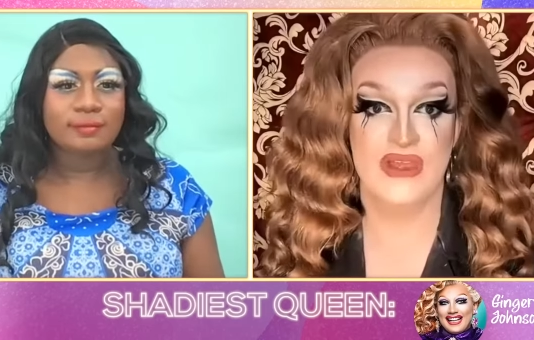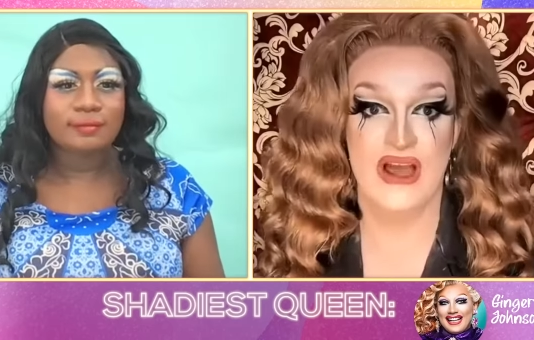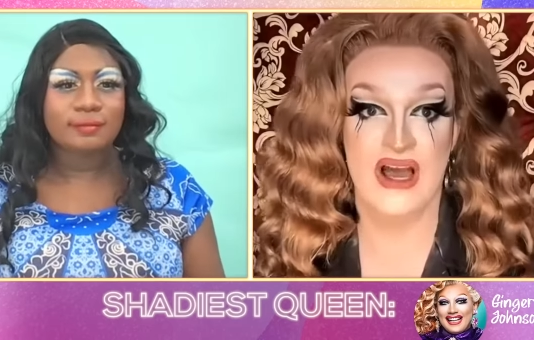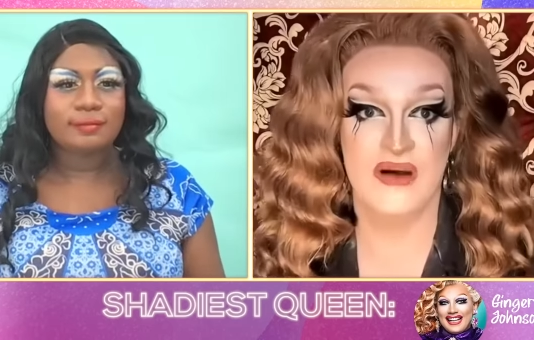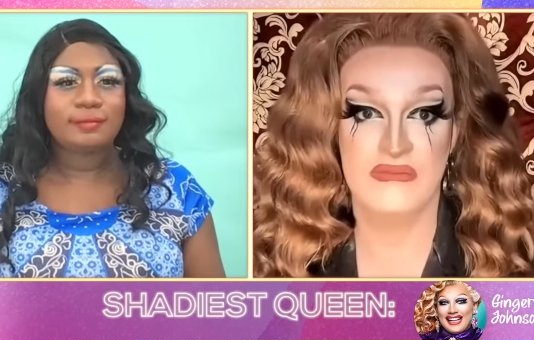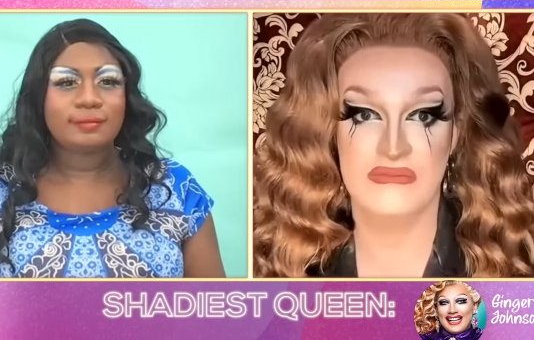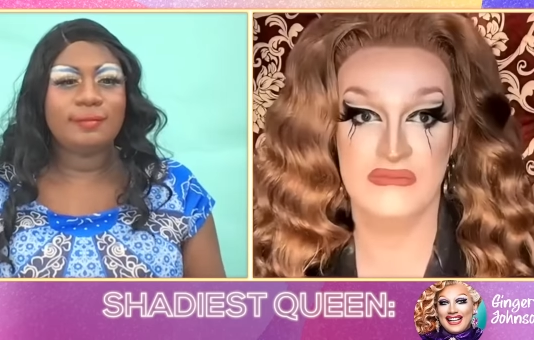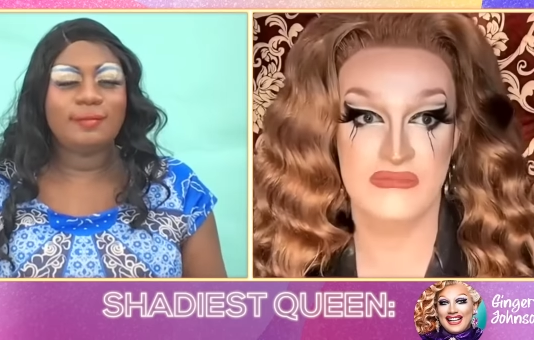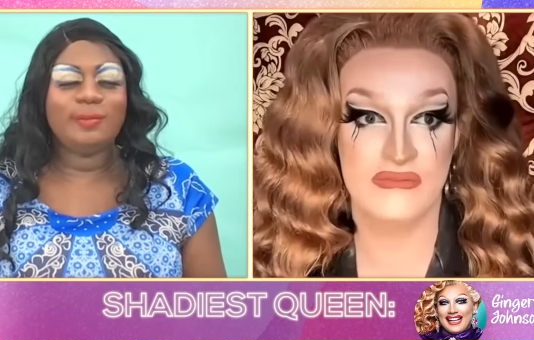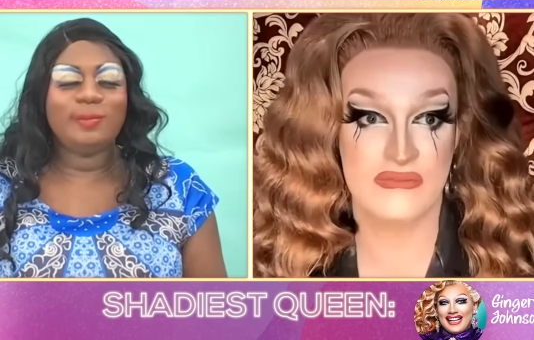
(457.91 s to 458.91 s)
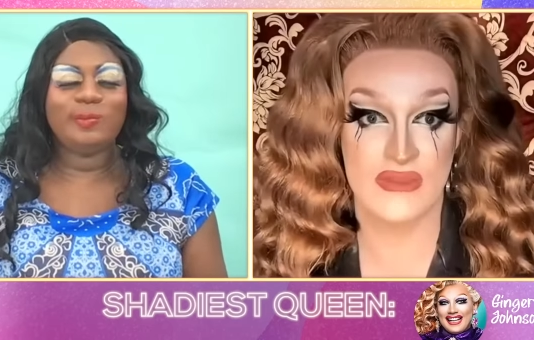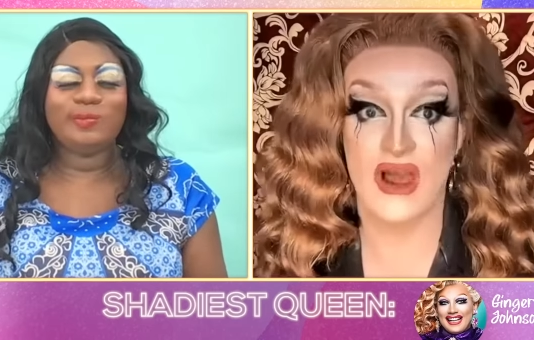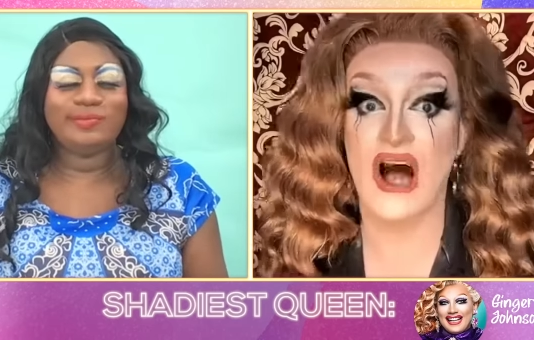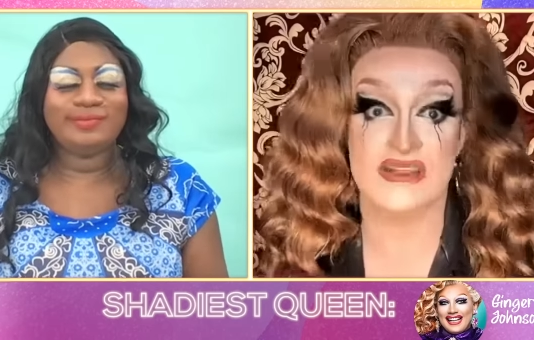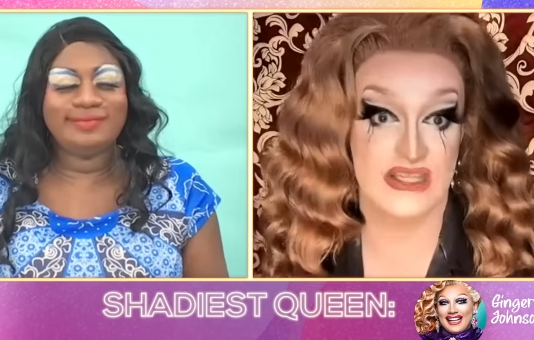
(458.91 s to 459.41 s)
Speaker 1: Um,
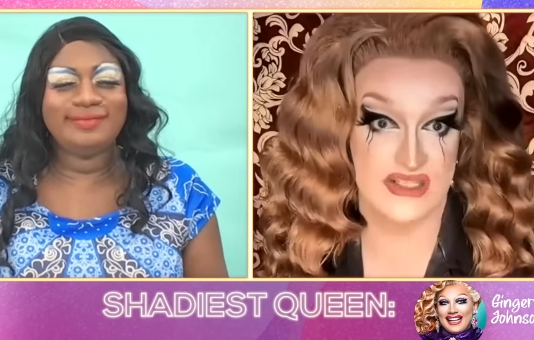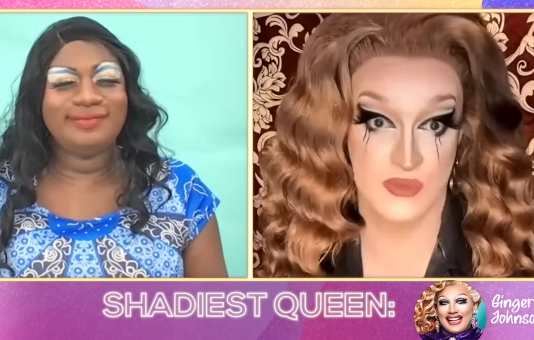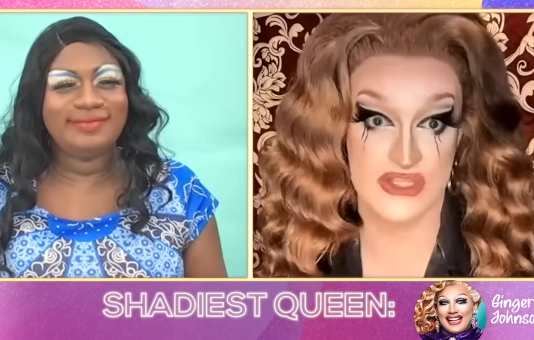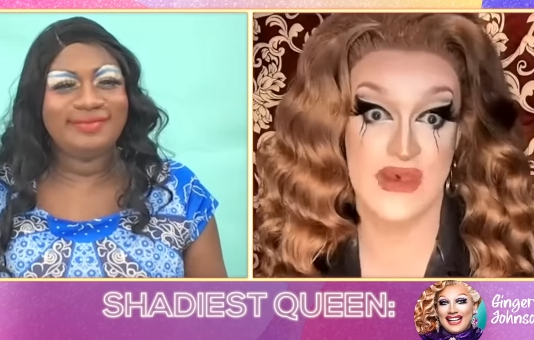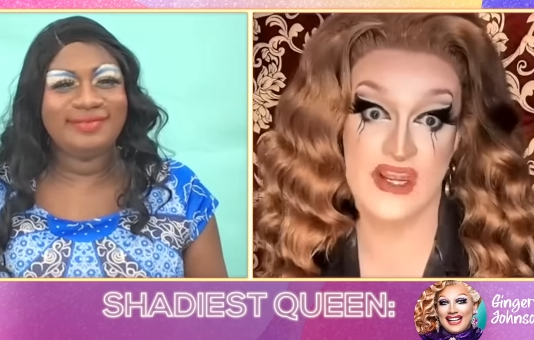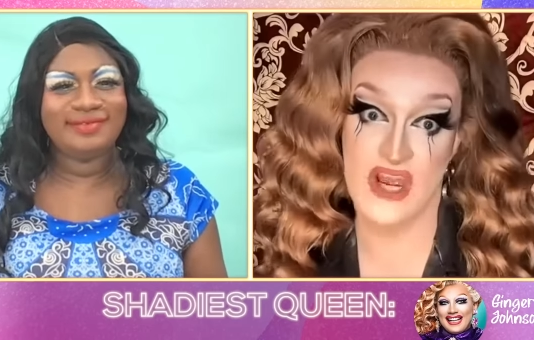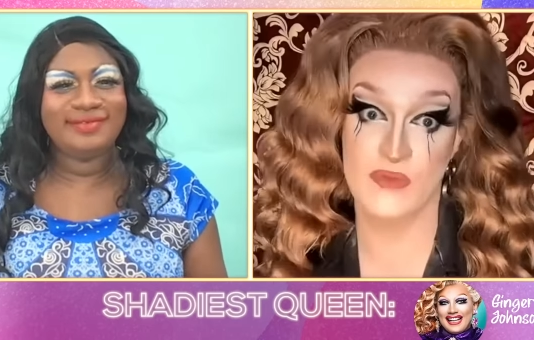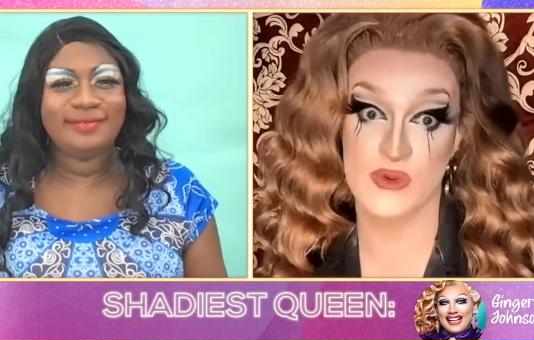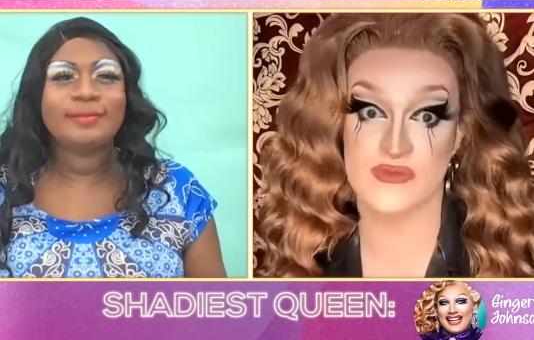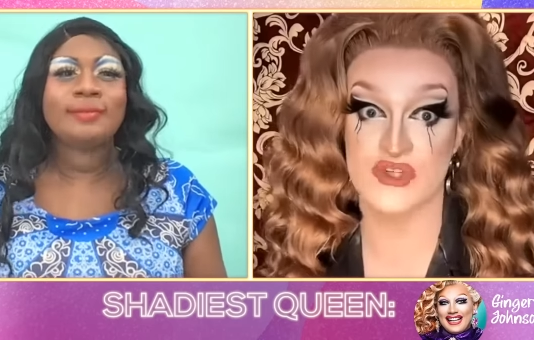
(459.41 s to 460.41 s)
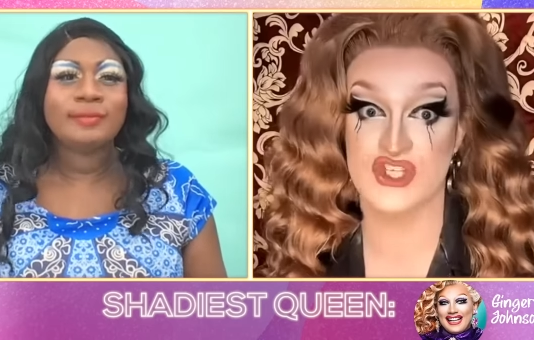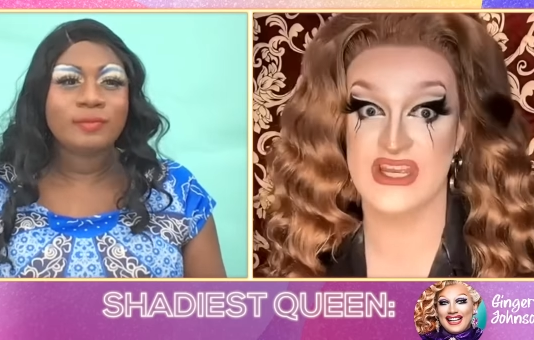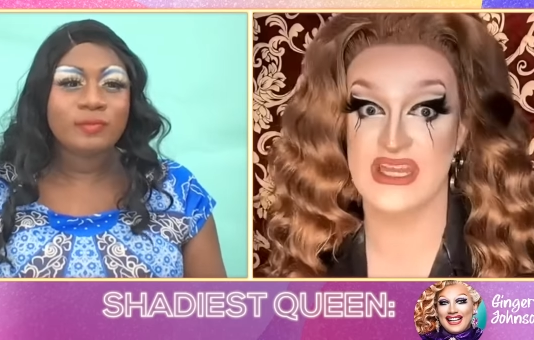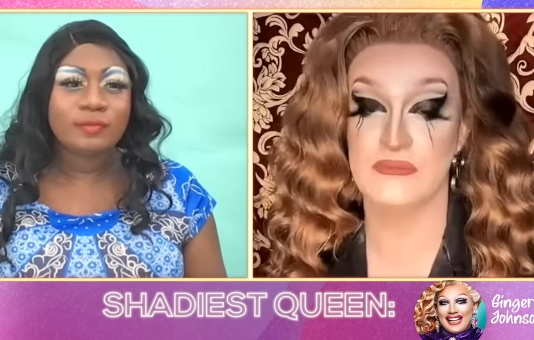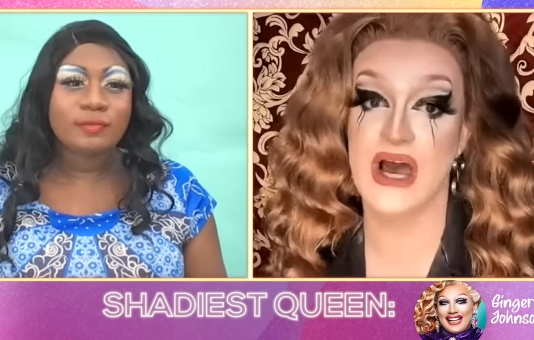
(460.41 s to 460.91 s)
t- someone's makeover was from
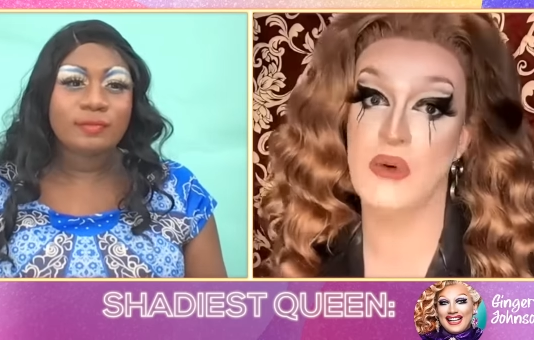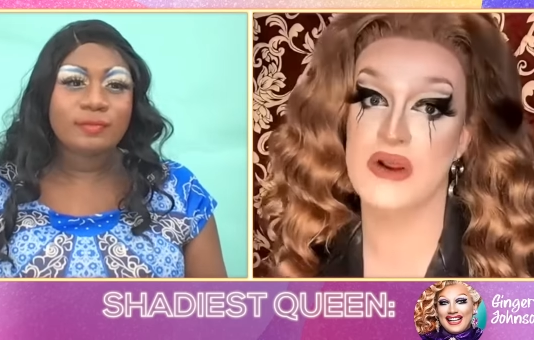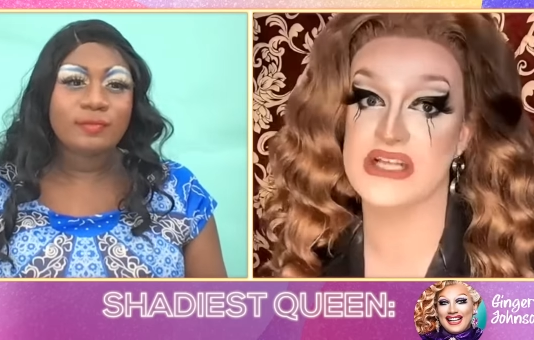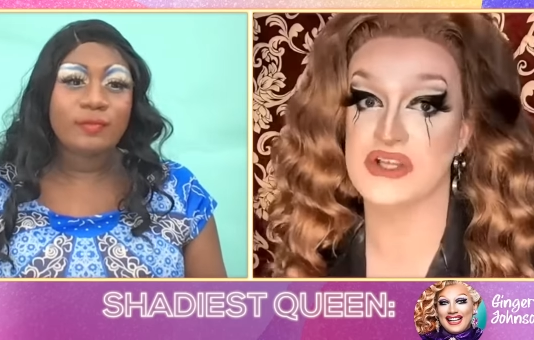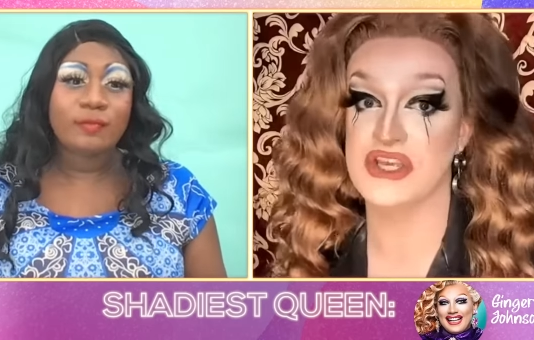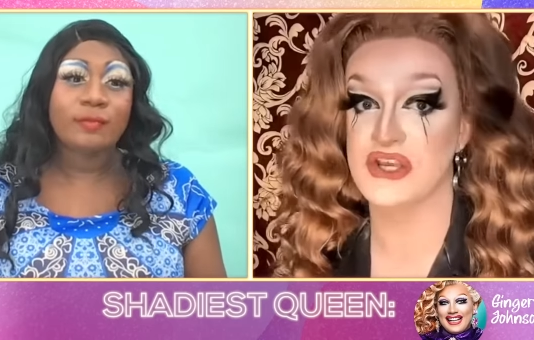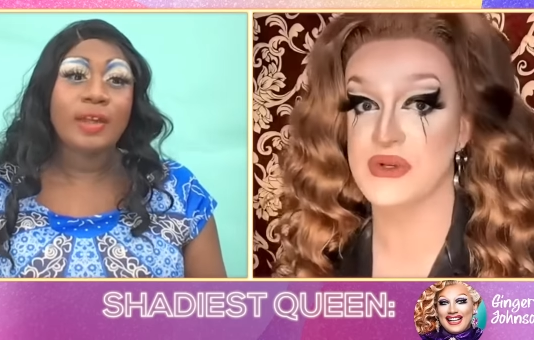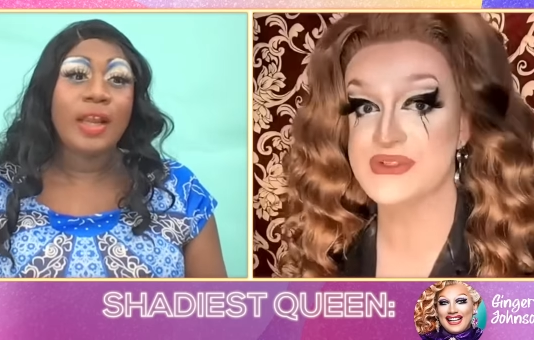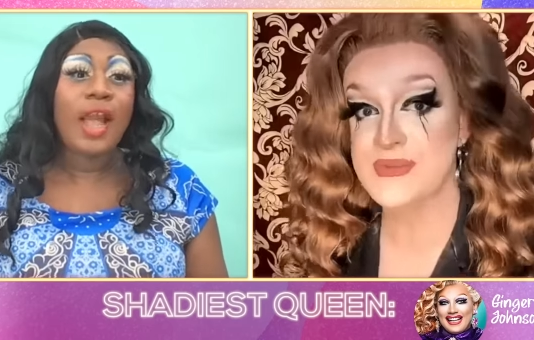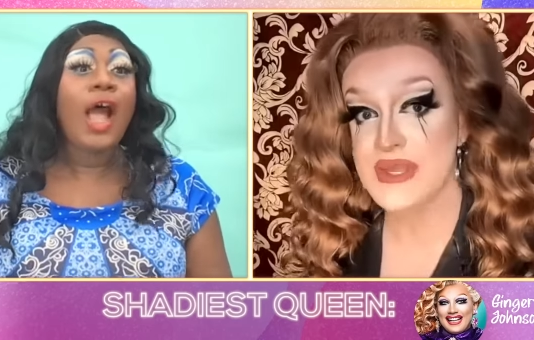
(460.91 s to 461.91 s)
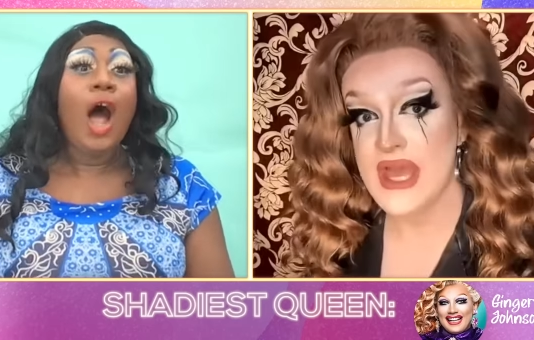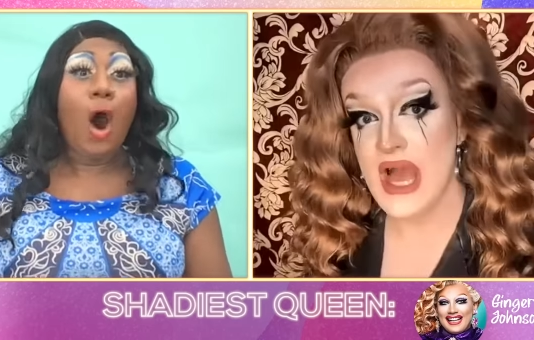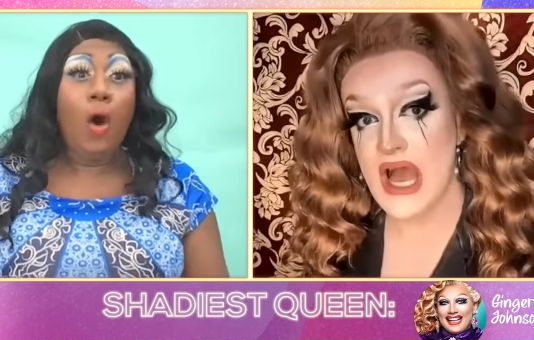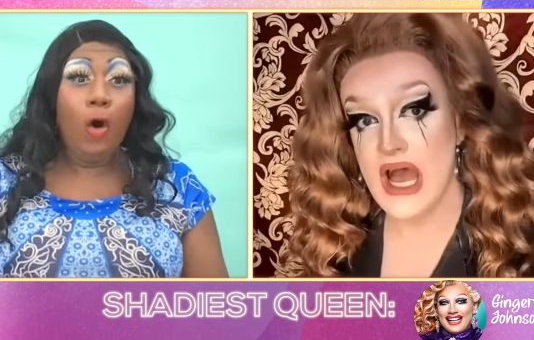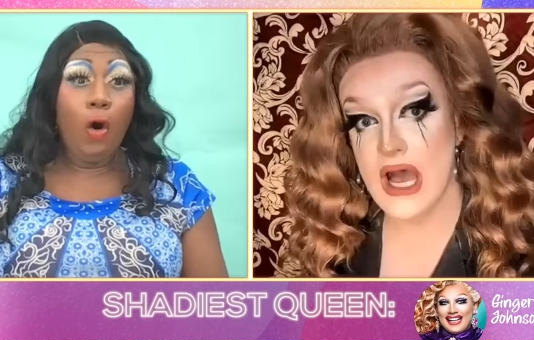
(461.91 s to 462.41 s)
Shein, but I won't tell you whose.
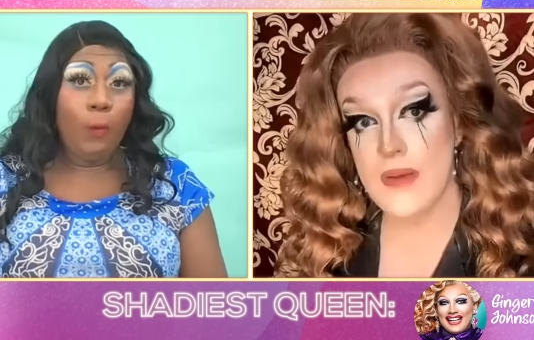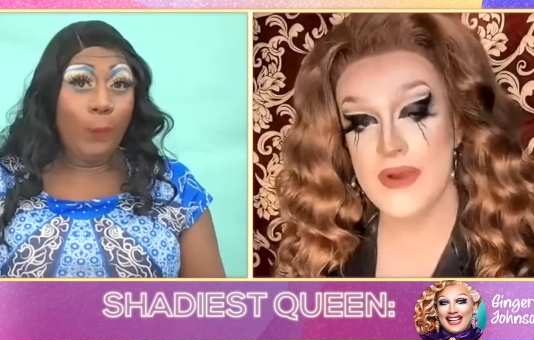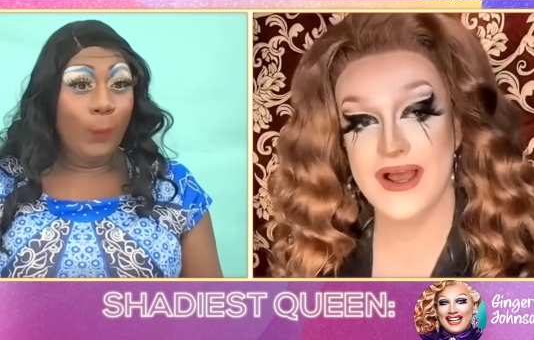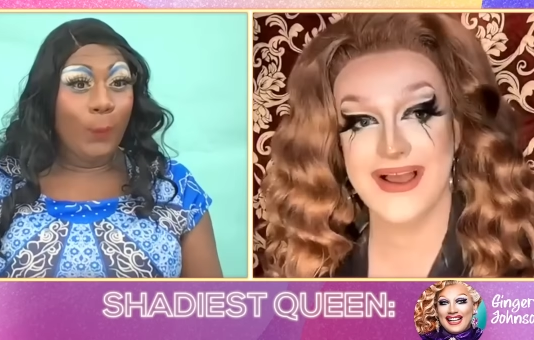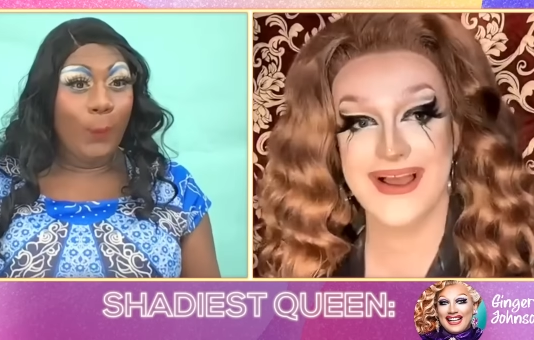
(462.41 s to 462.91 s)
Oh. Um,